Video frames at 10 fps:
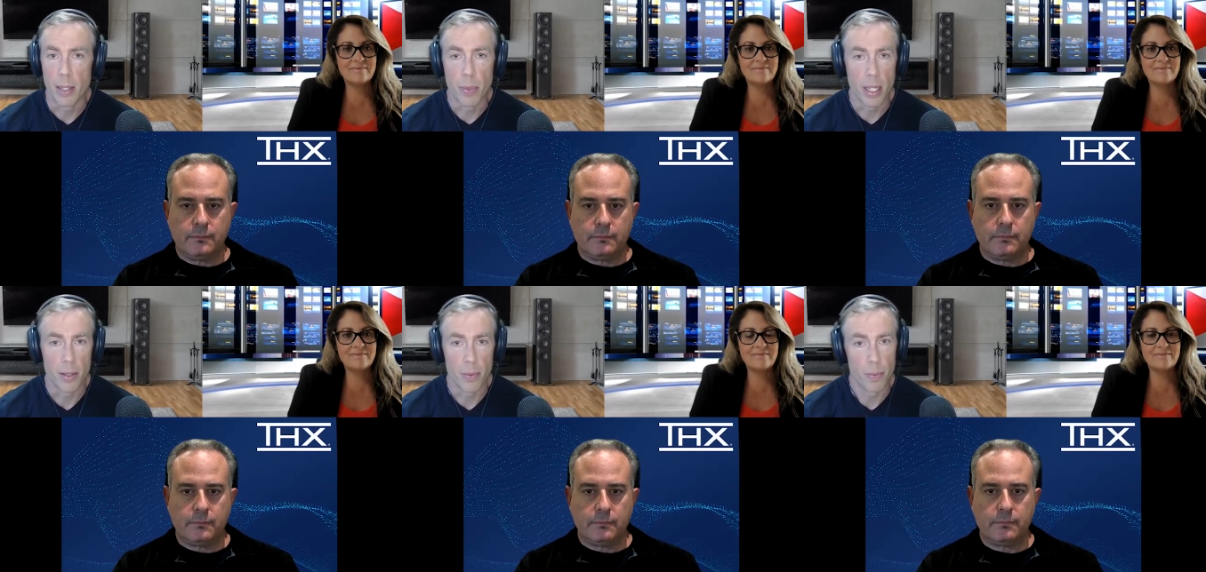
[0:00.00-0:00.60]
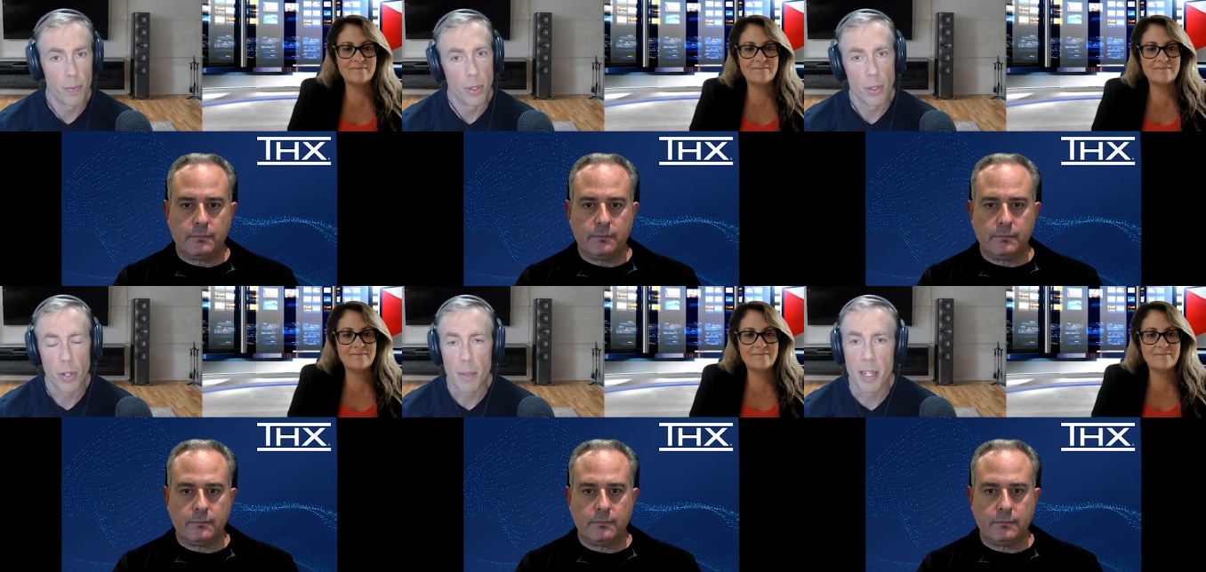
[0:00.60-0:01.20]
Speaker 1: uh, we had
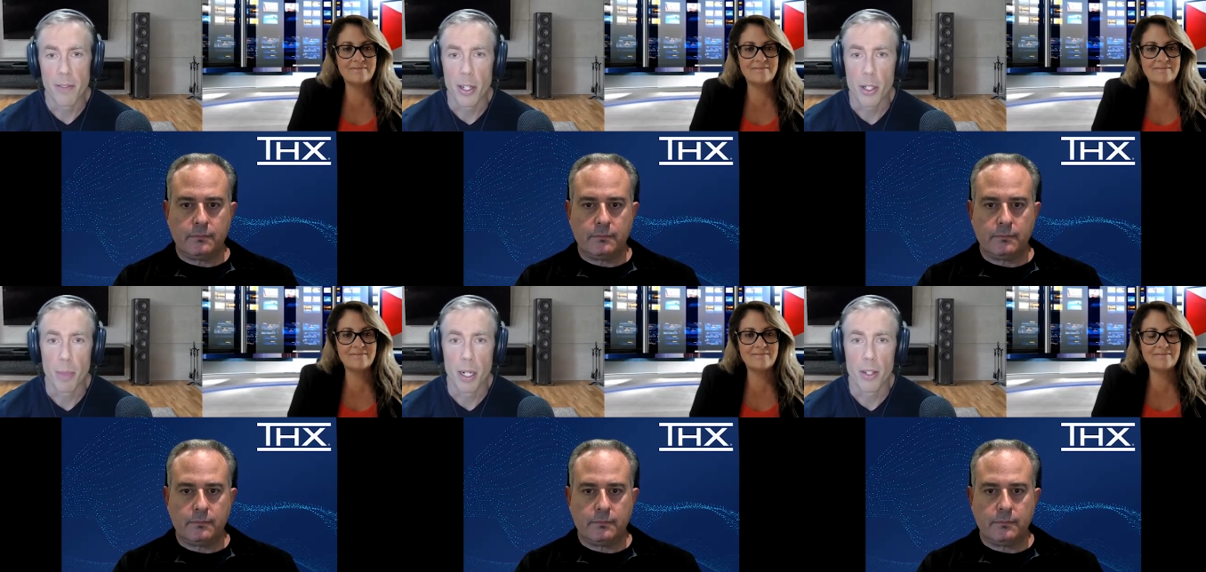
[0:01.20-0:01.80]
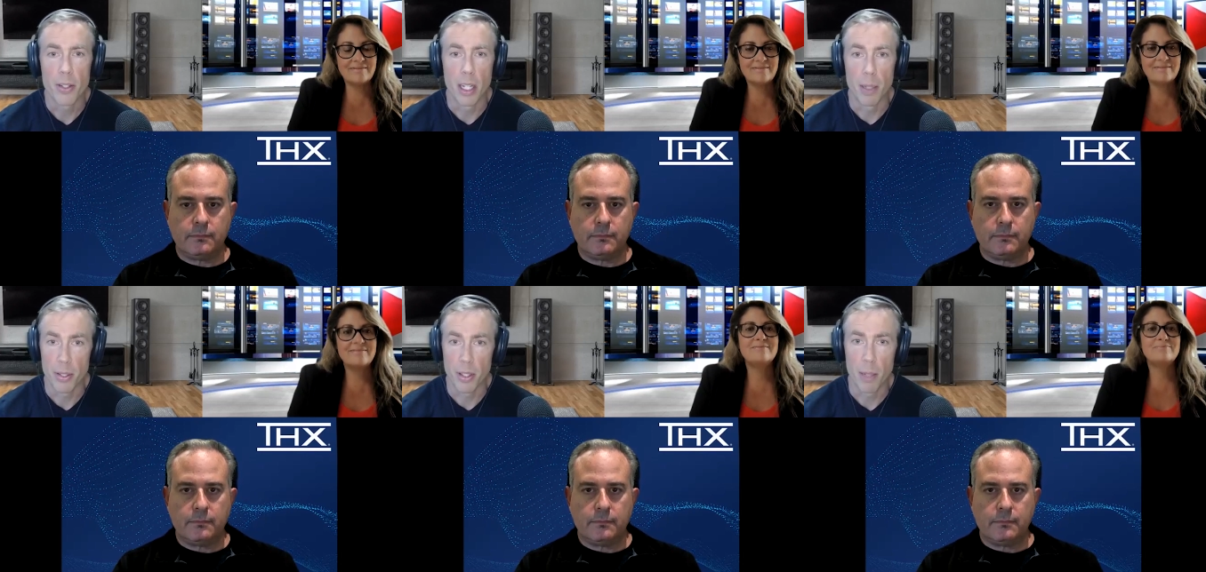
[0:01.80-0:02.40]
great manufacturing partners to
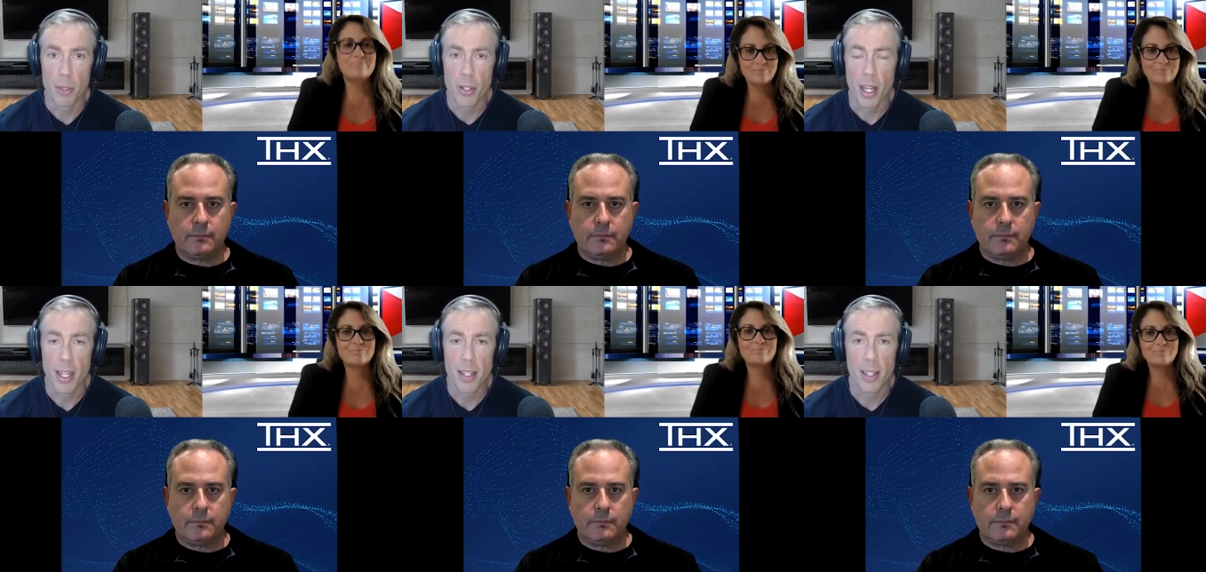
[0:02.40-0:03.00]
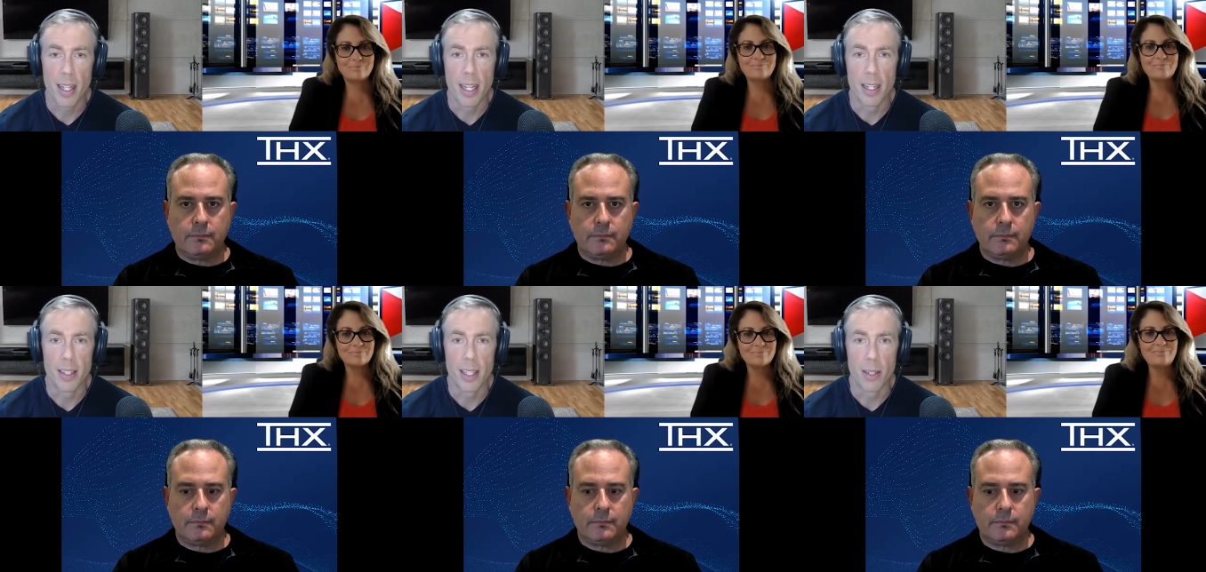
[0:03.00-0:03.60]
help us accomplish that,
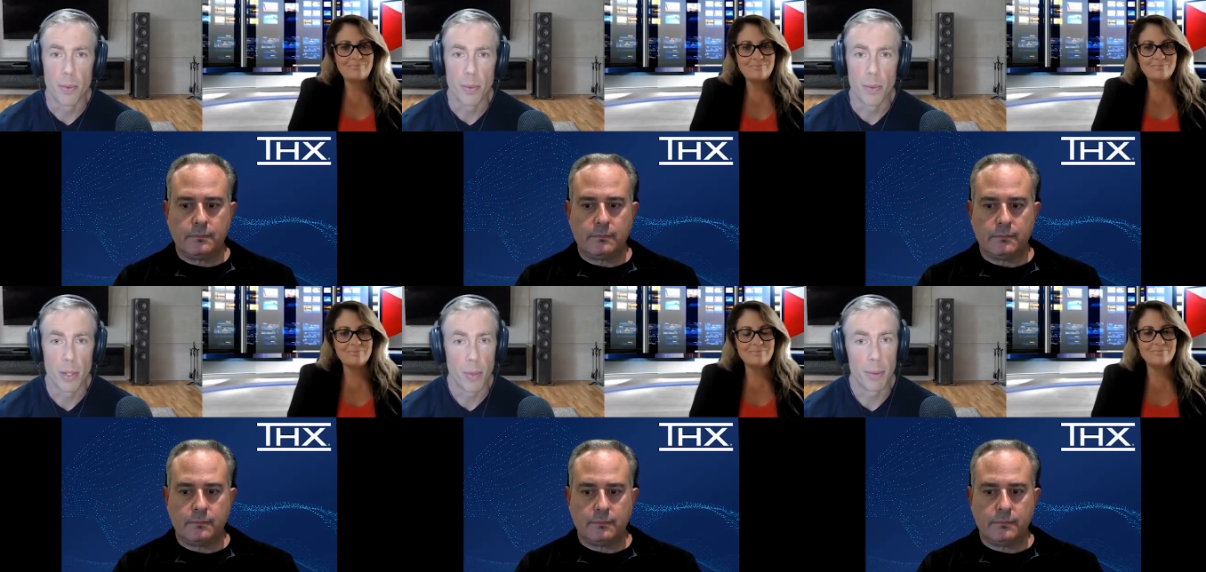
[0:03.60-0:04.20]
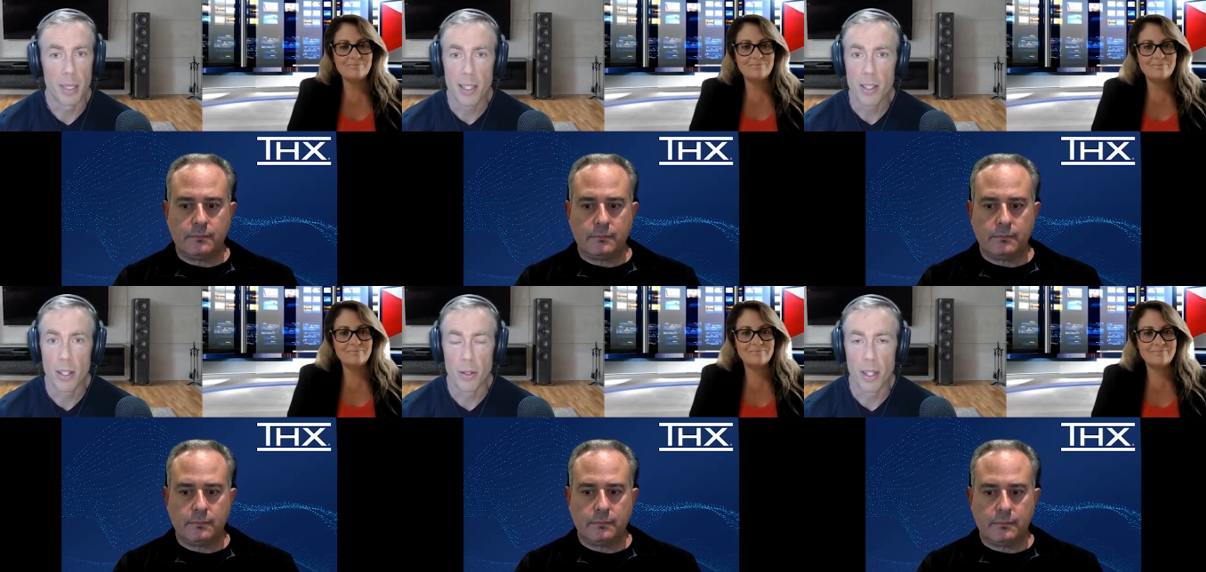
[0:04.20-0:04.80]
and uh, we were able to
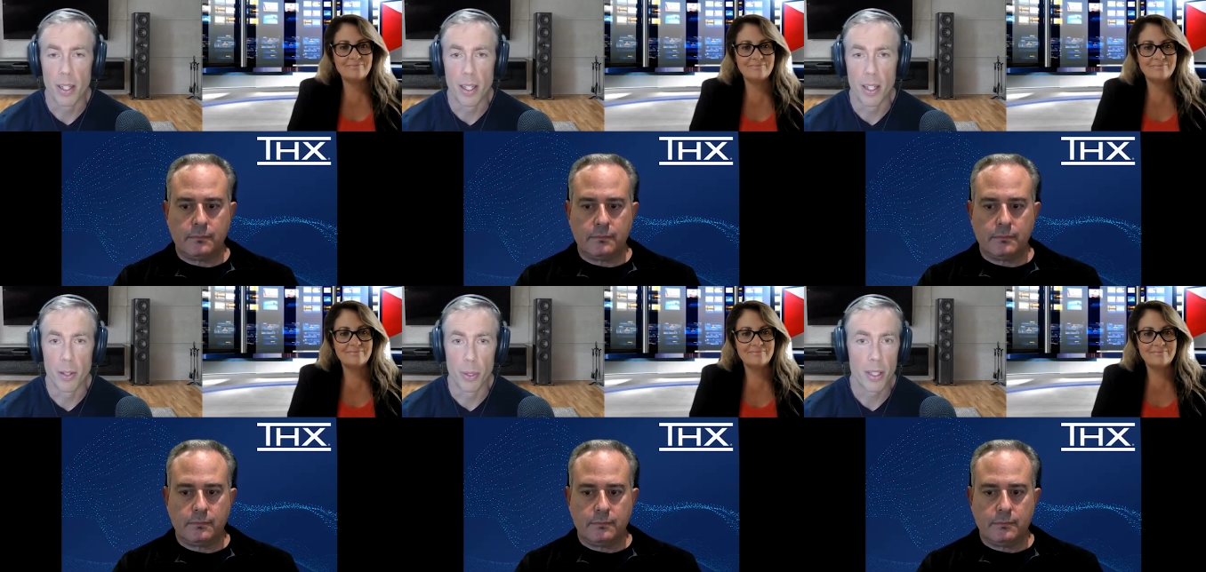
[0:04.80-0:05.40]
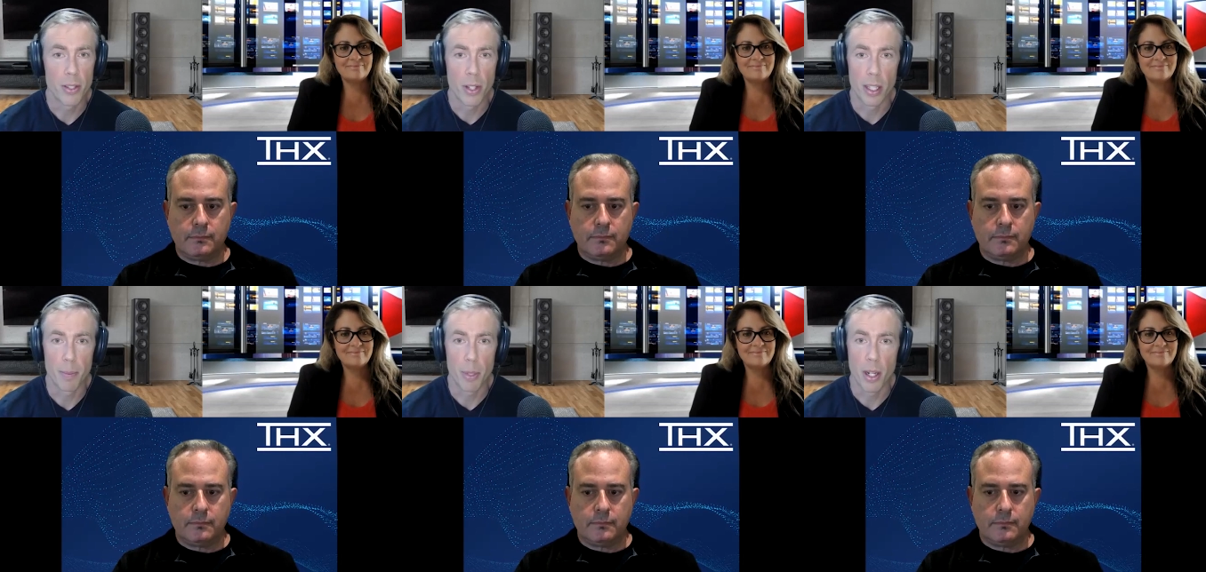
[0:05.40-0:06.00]
execute on, on a really
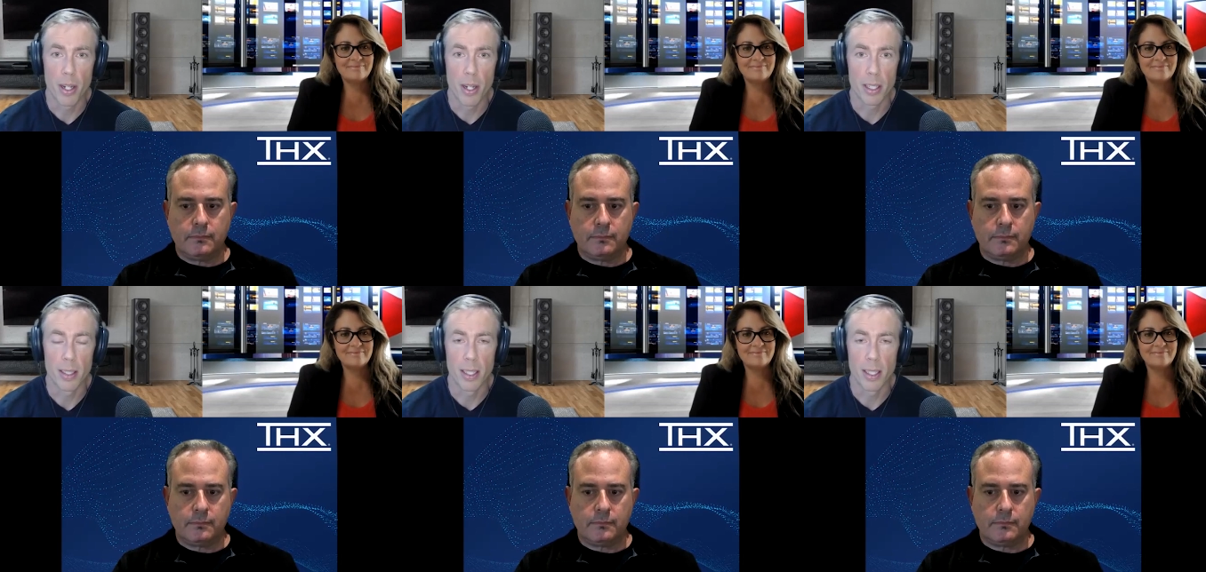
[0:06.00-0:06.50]
solid product.